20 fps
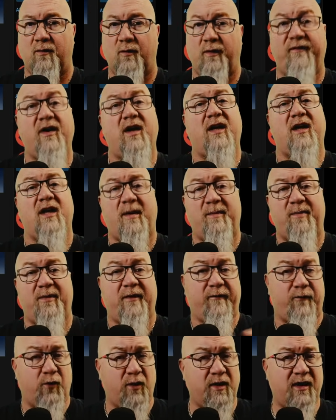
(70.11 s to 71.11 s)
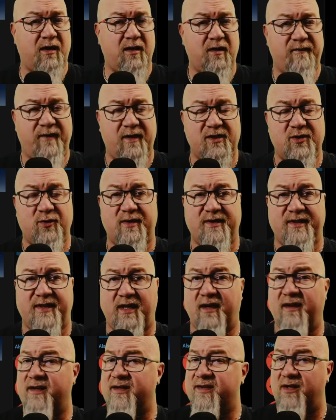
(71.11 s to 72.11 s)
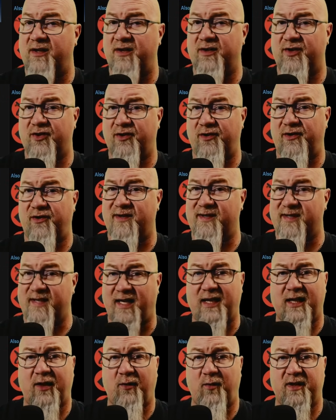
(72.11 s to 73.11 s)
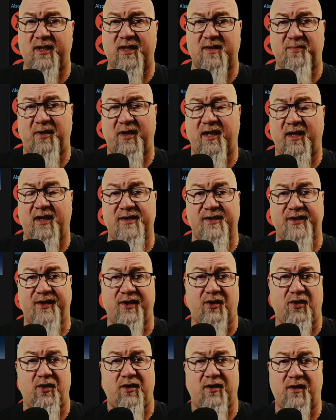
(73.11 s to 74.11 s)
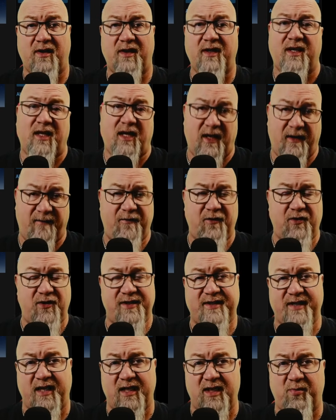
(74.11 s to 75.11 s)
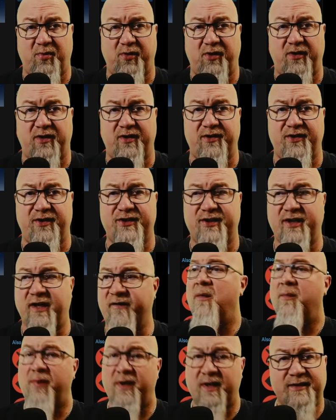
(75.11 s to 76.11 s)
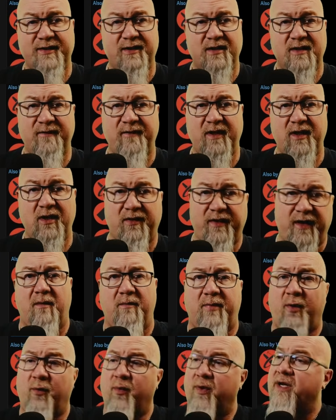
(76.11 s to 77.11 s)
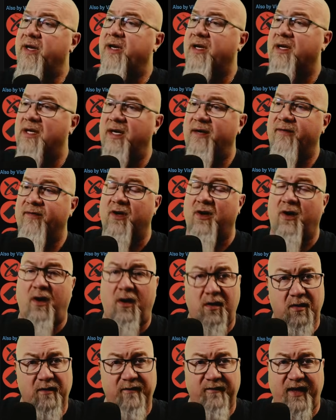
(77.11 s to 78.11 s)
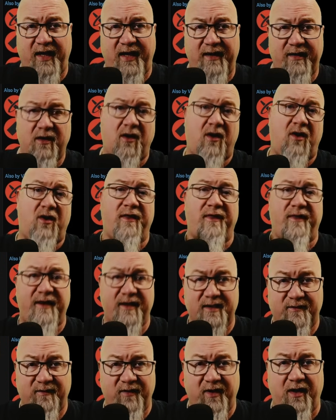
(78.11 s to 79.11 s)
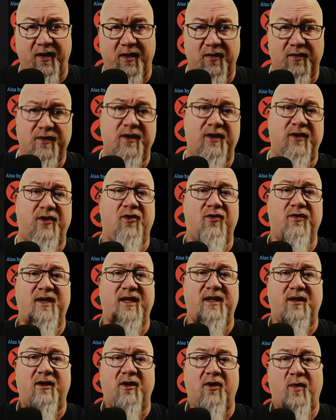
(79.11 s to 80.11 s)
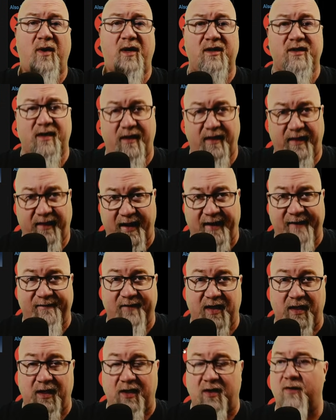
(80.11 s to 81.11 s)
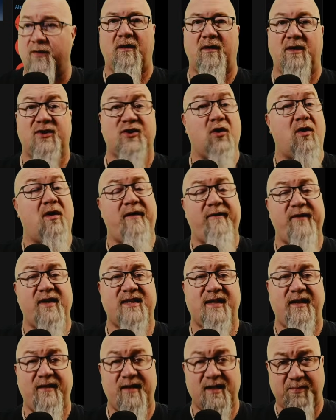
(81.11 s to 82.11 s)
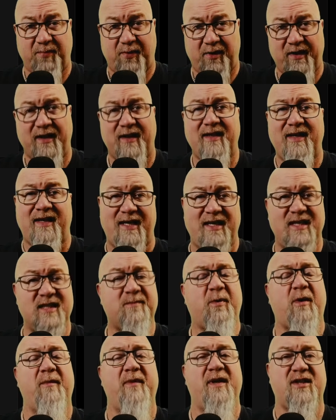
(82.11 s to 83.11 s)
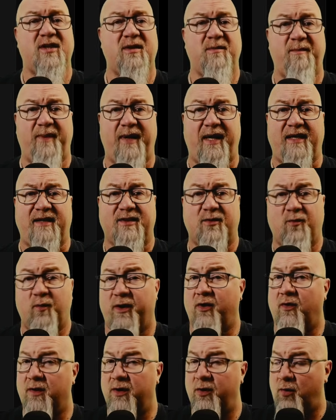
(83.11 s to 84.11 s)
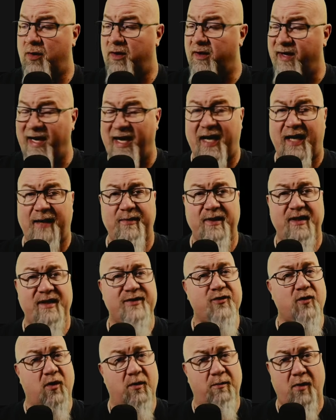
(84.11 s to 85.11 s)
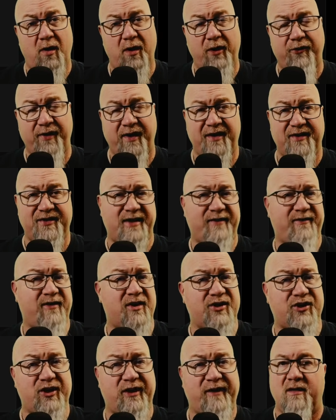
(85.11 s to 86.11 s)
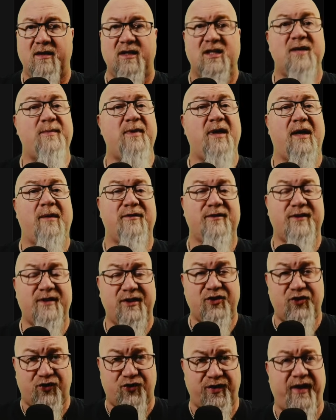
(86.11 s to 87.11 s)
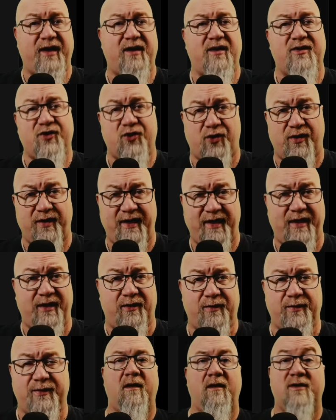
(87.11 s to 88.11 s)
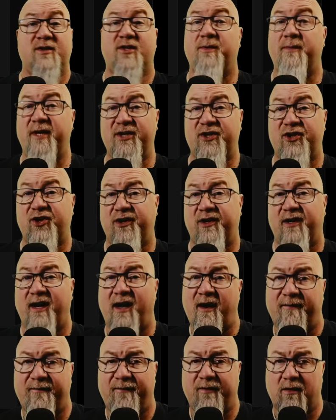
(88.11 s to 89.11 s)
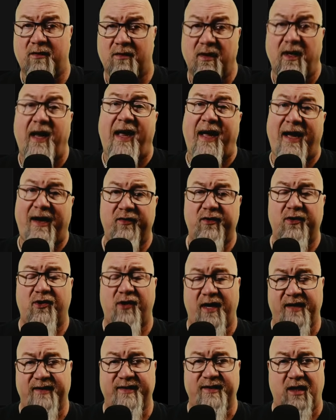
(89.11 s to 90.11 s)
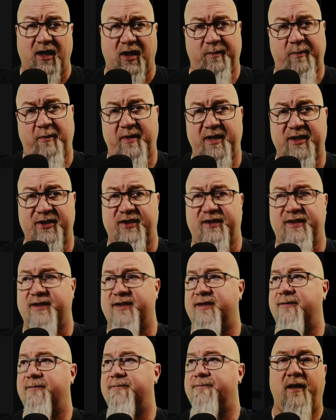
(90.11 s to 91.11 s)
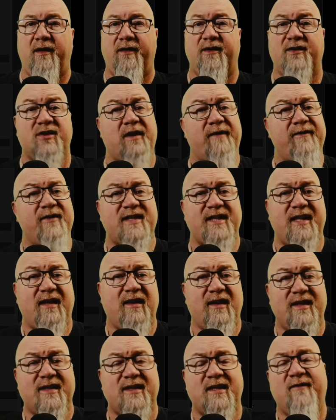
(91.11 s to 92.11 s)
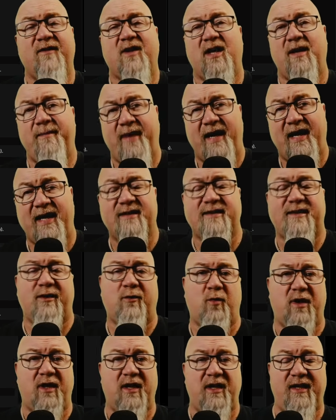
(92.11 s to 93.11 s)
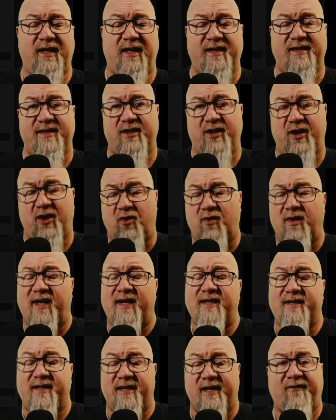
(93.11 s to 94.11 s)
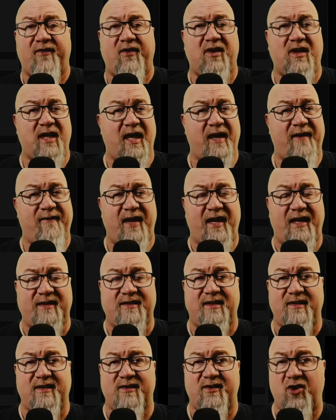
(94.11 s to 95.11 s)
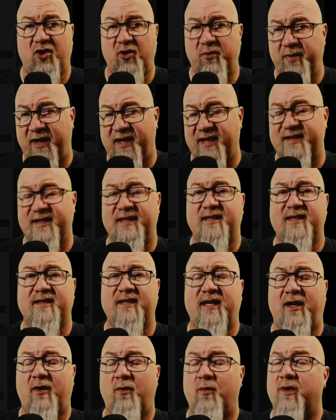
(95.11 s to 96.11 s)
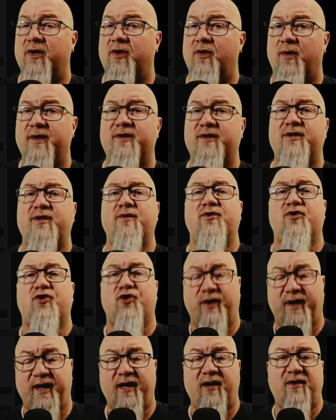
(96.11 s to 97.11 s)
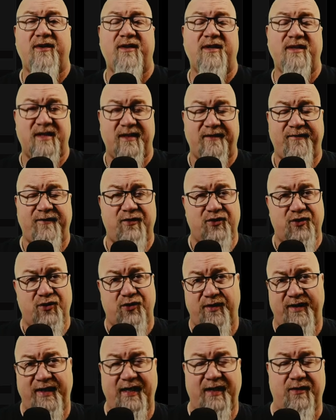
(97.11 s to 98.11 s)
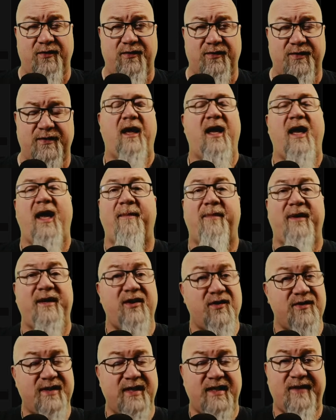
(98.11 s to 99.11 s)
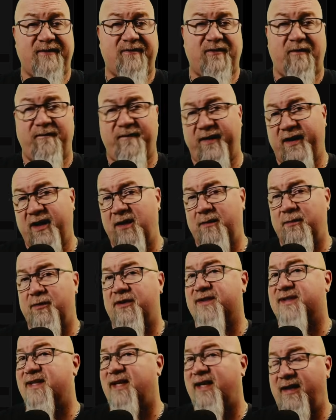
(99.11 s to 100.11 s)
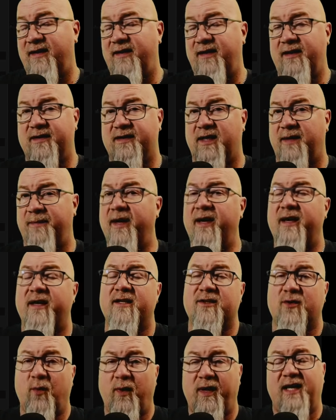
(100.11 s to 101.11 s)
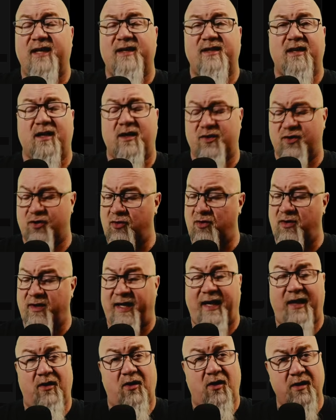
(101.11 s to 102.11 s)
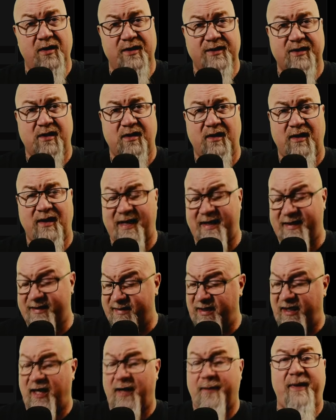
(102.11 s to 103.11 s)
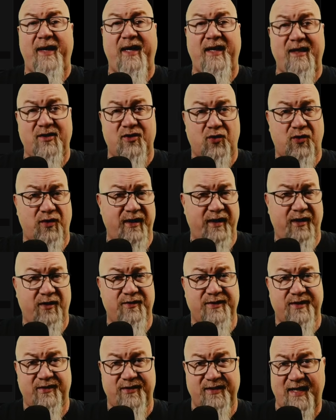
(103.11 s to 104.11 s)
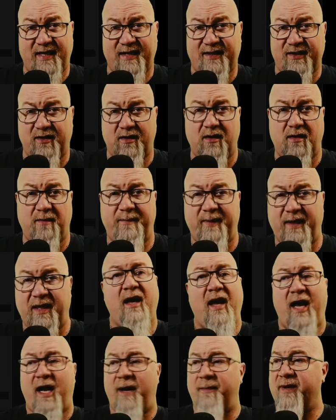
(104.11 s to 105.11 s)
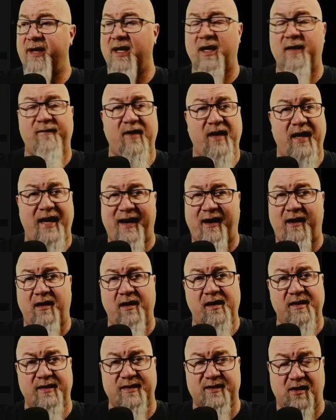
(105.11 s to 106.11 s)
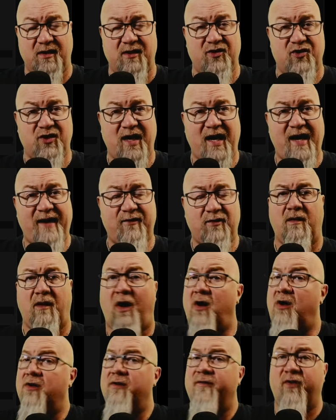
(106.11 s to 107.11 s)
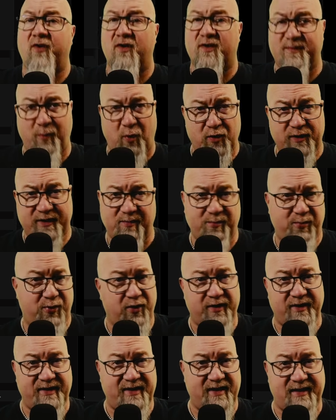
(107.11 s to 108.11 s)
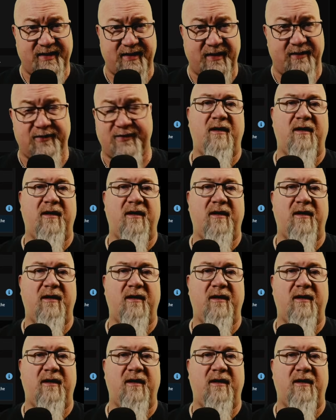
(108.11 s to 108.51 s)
We've got a couple of really good visuals there that's going to show you exactly what this plugin is going to look like if you decide to put it on your server. Plus there's a video there, but we're going to cover all of that on this video. You don't need to go watch that video. So obviously this plugin is permission based. We only want admins or moderators of our server to be able to trigger tornadoes. So make sure you're careful how you're granting your permissions. There's obviously a list of commands that we're going to need to know and definitely have access to, because this is how we're going to trigger the different tornadoes. And by using different variables in these commands, we get to control how long it's going to last, how many tornadoes there's actually going to be, how big of an area it's going to travel, all of those most important details.